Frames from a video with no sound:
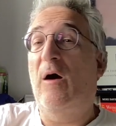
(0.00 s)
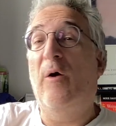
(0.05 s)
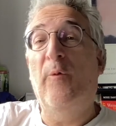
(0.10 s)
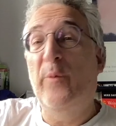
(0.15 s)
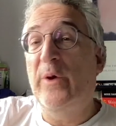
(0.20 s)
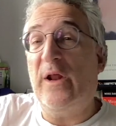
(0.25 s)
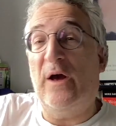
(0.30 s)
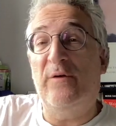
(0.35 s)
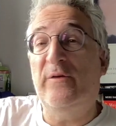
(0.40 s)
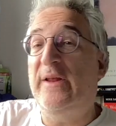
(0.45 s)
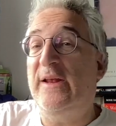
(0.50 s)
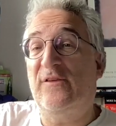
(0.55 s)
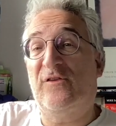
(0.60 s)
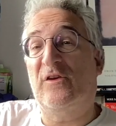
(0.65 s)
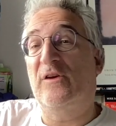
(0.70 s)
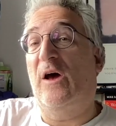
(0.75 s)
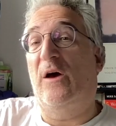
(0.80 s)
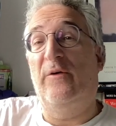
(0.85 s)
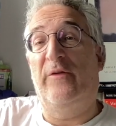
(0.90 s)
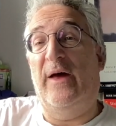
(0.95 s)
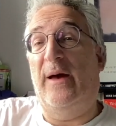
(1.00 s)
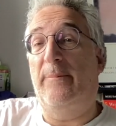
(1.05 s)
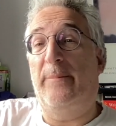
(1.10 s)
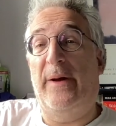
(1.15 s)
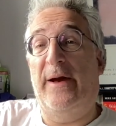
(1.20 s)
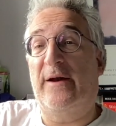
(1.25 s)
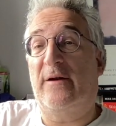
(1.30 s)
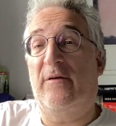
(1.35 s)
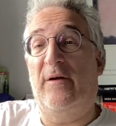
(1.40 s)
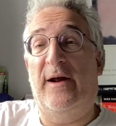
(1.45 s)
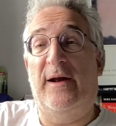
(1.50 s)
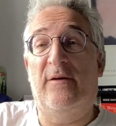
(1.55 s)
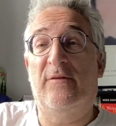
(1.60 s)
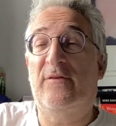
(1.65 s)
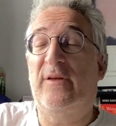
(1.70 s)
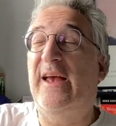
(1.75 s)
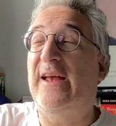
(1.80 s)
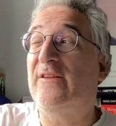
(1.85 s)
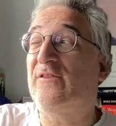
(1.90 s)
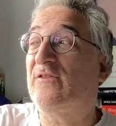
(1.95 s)
We don't need to know that background.
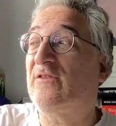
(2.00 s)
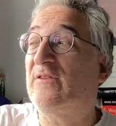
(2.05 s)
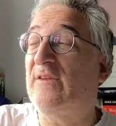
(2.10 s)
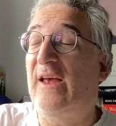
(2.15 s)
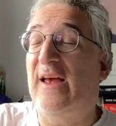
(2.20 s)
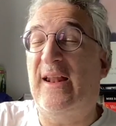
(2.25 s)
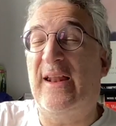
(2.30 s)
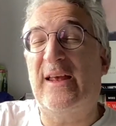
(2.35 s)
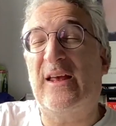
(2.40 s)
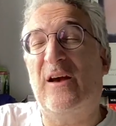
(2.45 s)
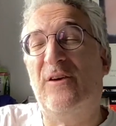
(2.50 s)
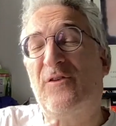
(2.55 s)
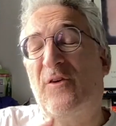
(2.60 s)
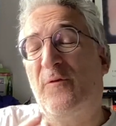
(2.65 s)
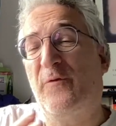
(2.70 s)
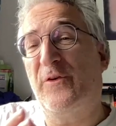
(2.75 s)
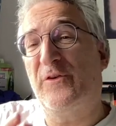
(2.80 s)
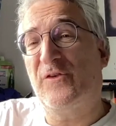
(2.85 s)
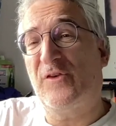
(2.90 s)
It's and it goes on for